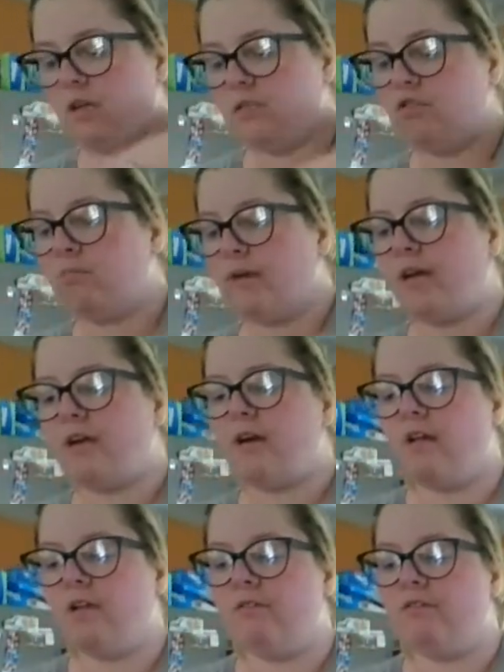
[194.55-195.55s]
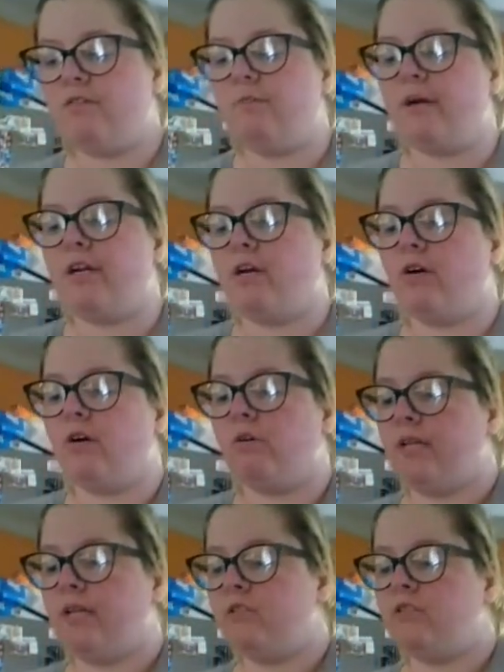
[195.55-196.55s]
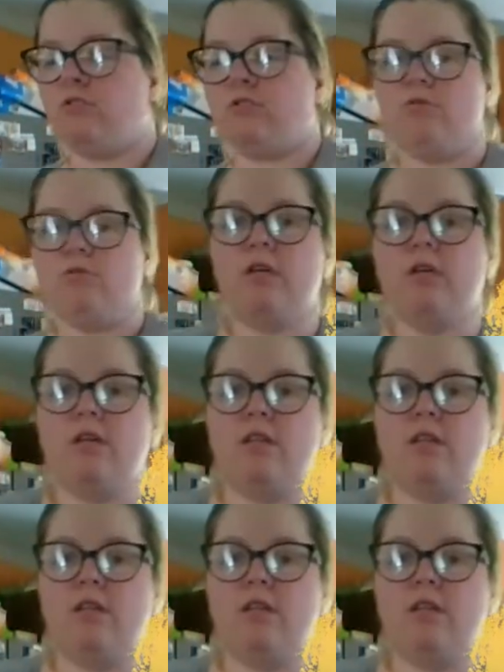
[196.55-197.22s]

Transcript: make all of the butter go into